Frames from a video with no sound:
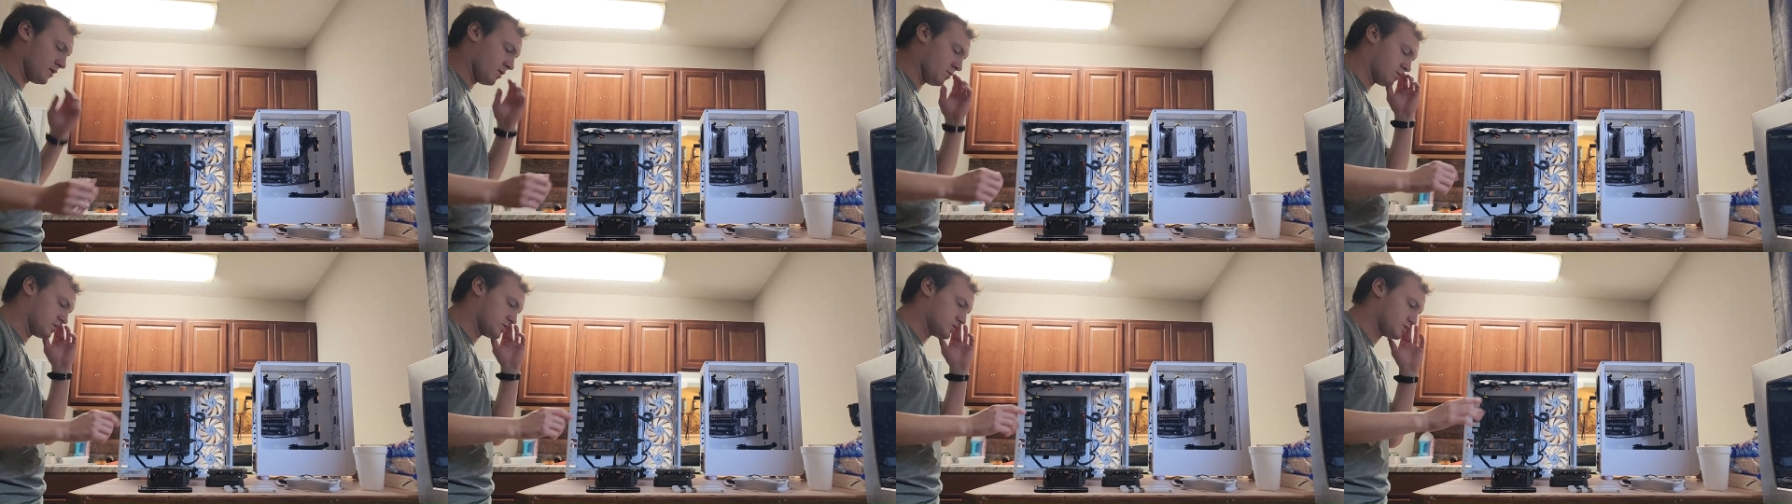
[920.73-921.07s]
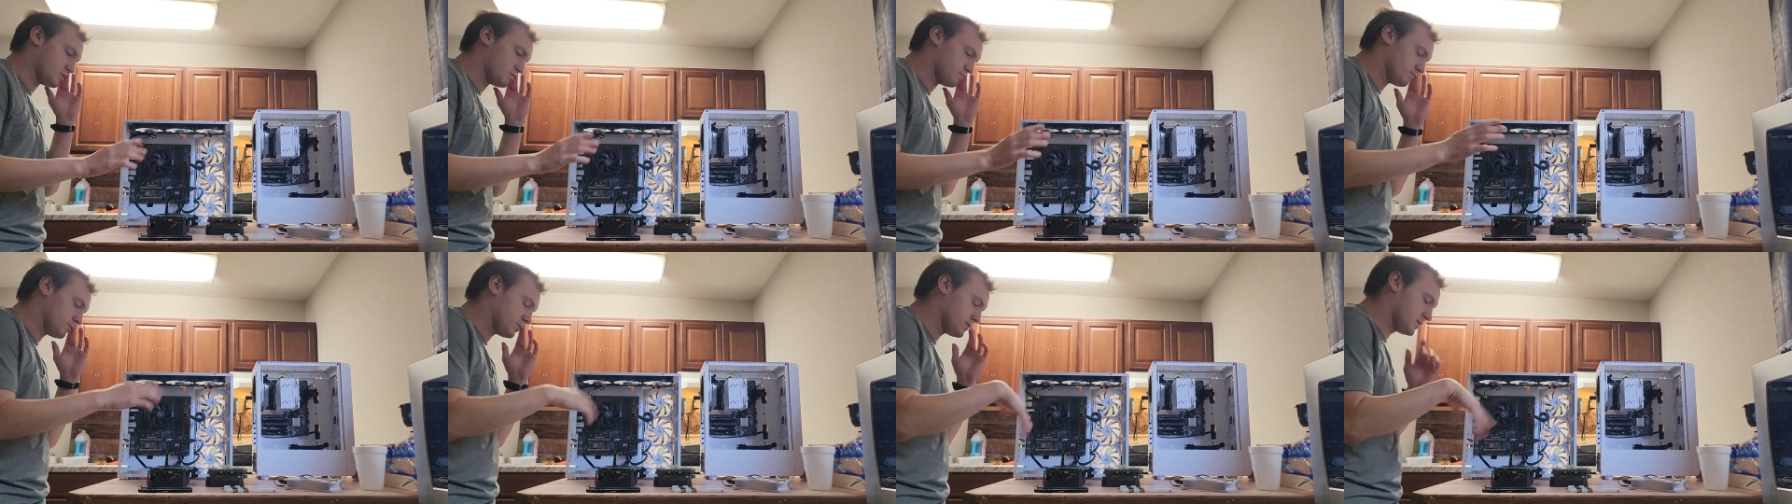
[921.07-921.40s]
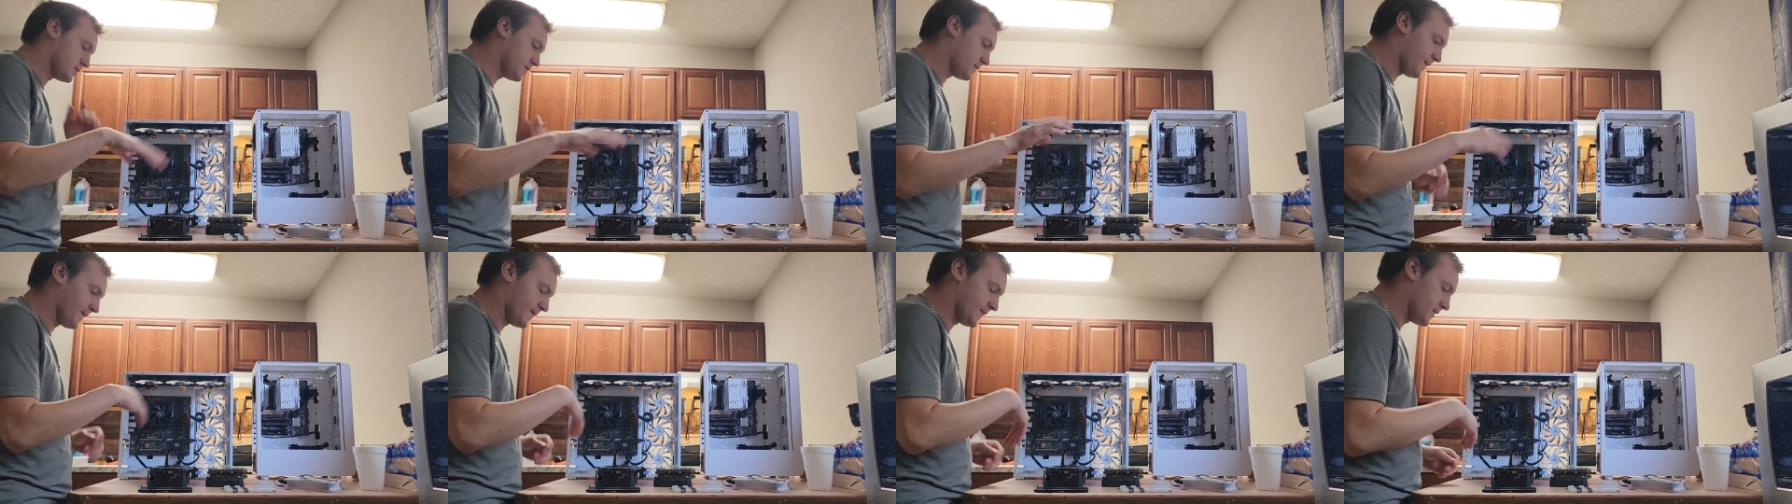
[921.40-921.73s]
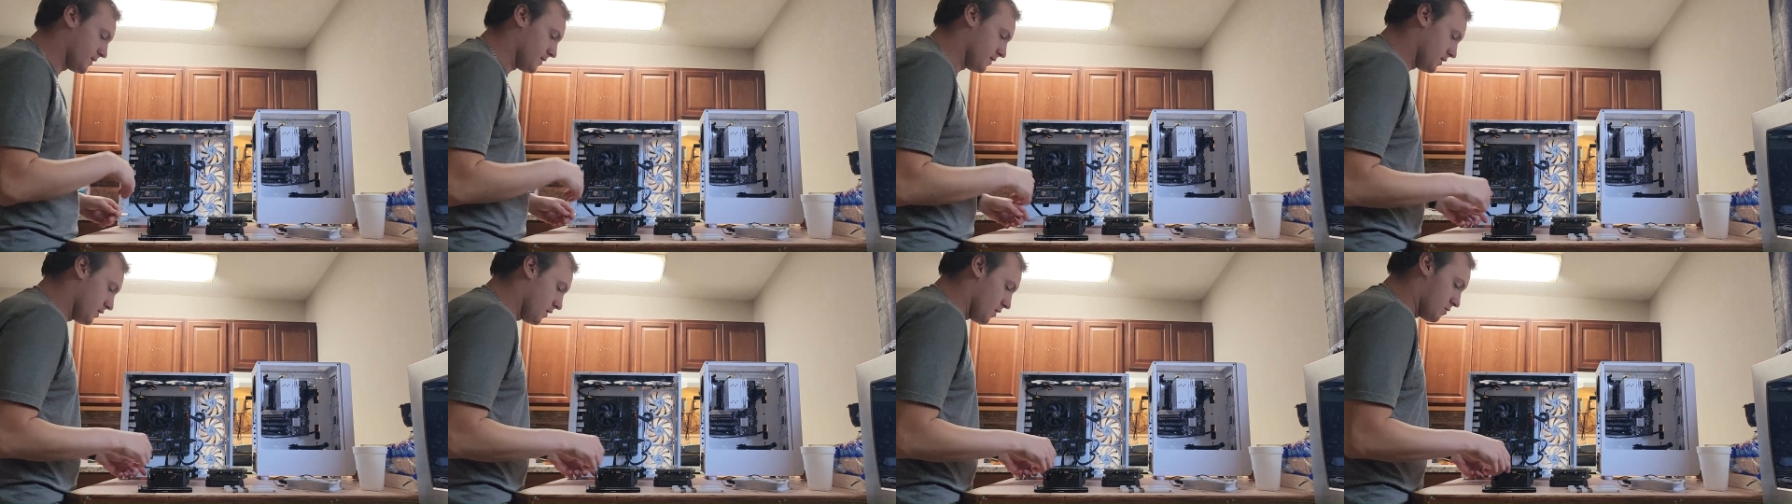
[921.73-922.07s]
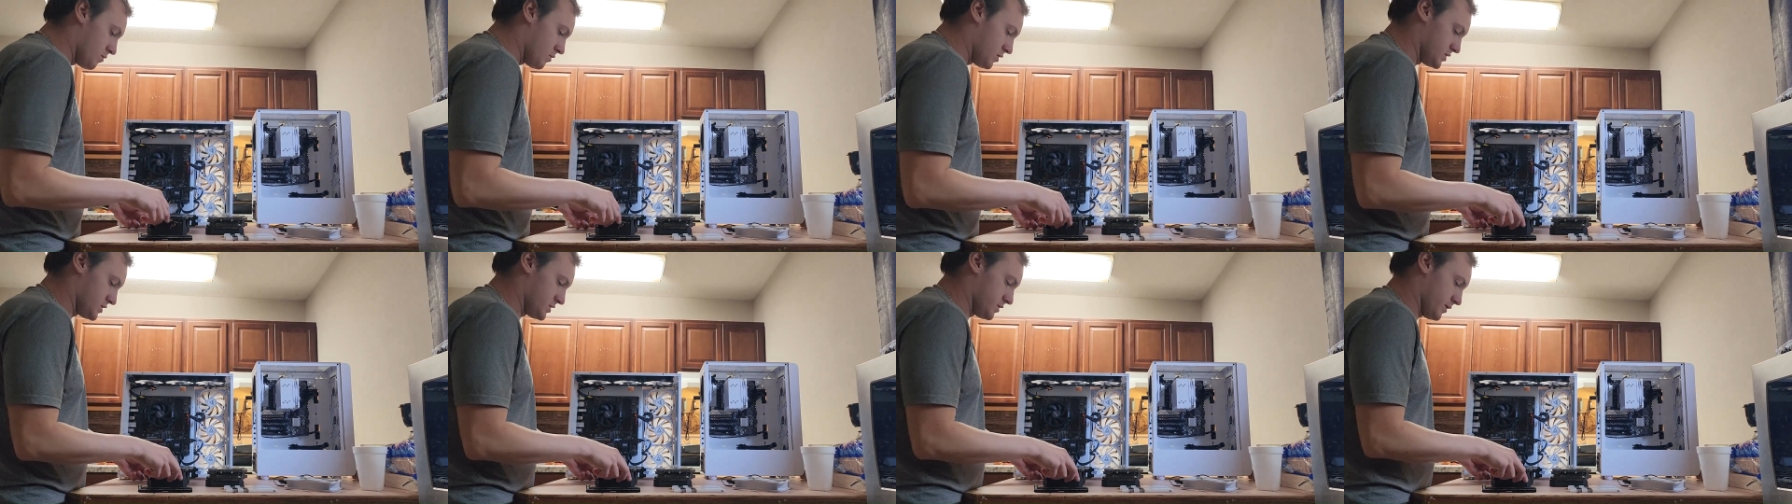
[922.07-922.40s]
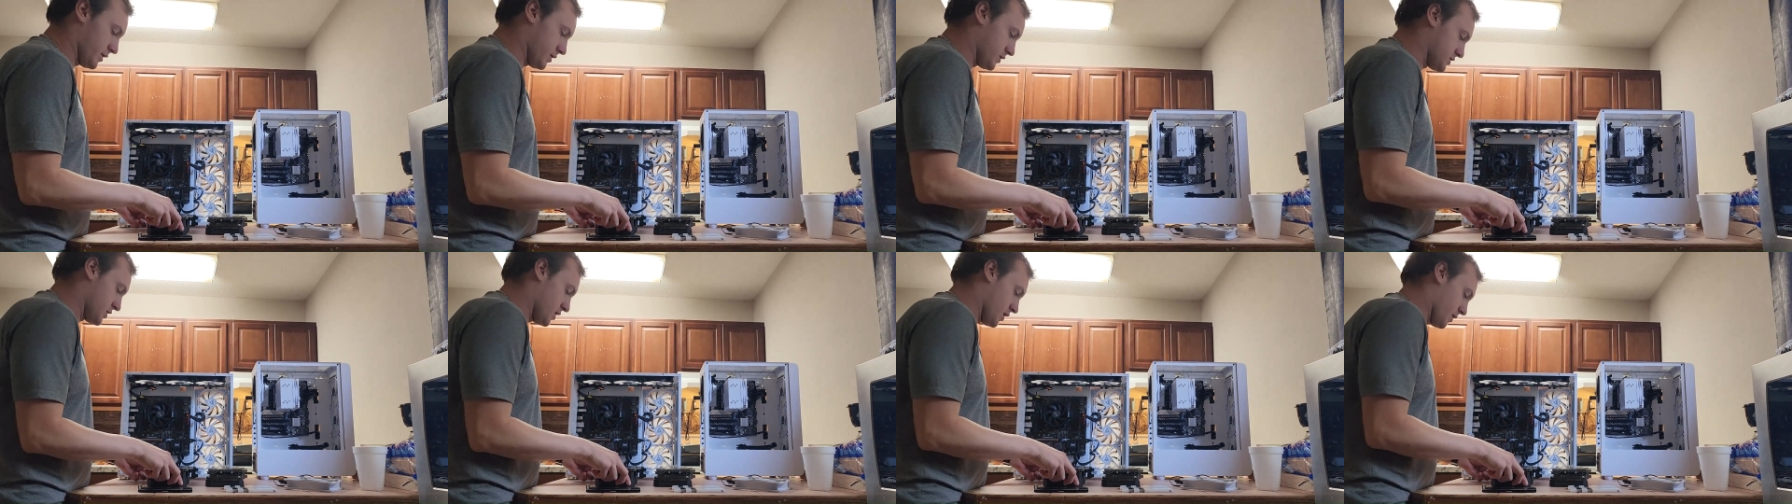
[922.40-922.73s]
no, we're still
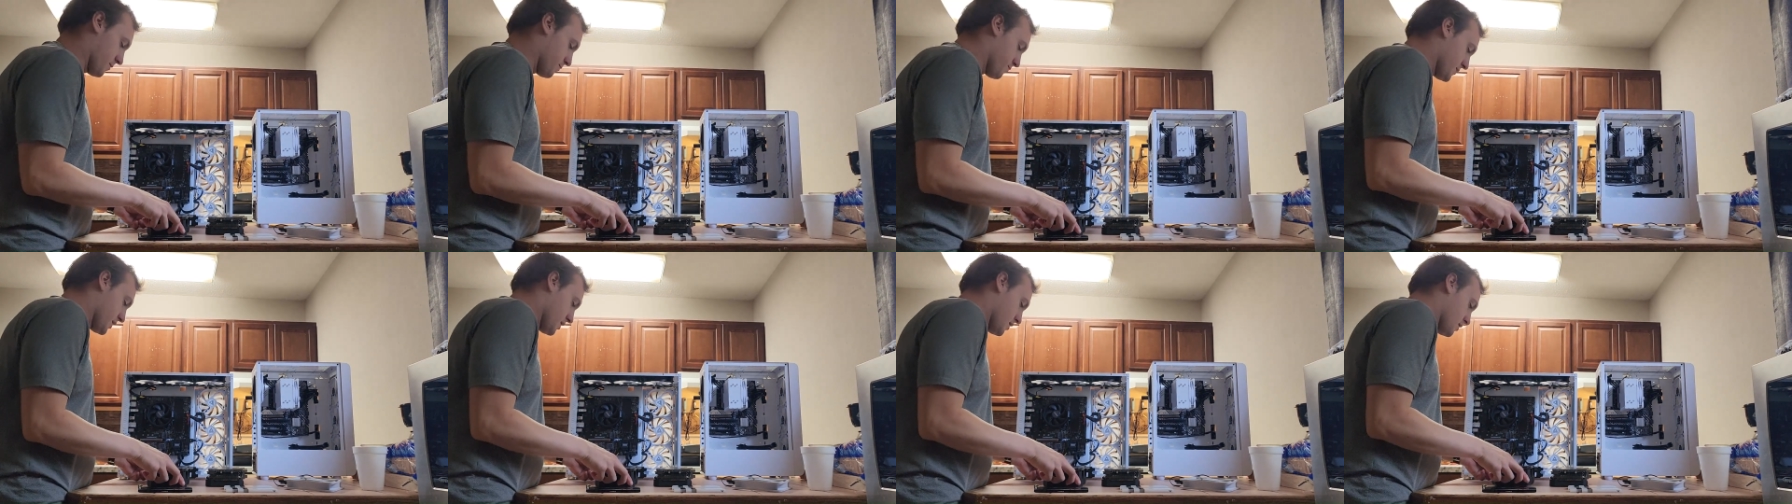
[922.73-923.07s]
here, sorry.